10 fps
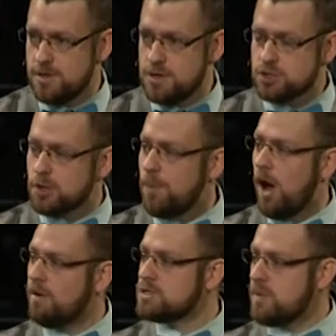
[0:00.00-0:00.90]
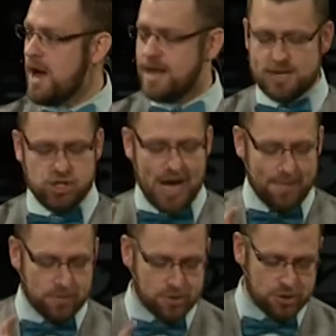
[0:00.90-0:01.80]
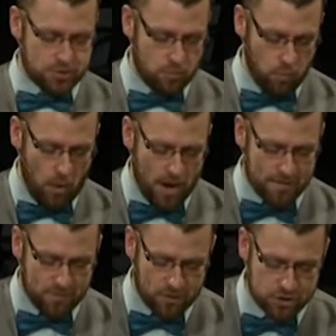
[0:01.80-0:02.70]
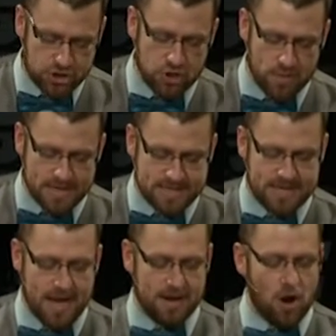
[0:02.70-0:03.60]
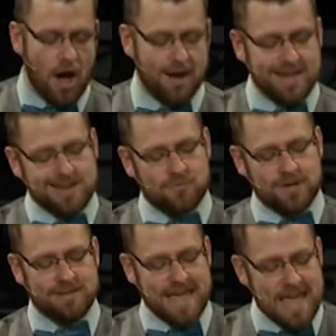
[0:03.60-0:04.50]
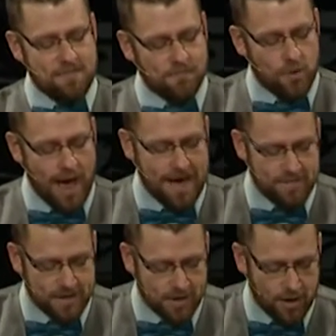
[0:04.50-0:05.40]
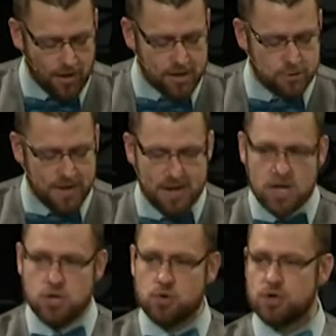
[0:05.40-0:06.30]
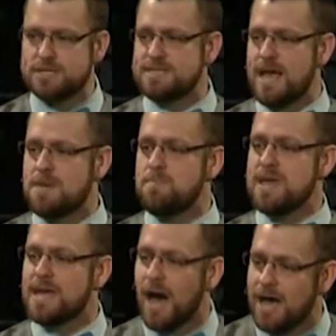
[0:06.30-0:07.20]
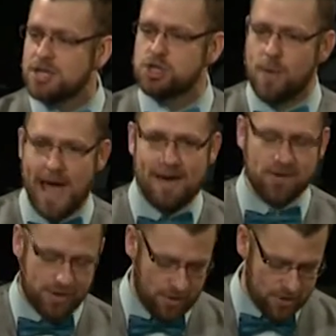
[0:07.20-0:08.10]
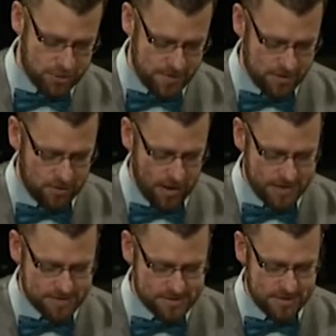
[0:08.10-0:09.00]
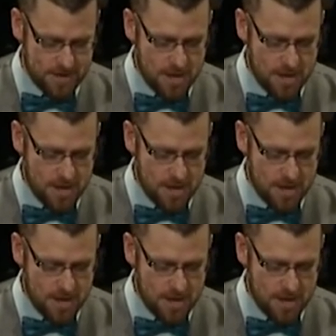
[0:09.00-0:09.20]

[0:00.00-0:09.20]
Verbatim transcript: So Paul is writing in chapter 1 of verse 2 and he's saying, not really if you have any encouragement, you could say because you have encouragement in Christ,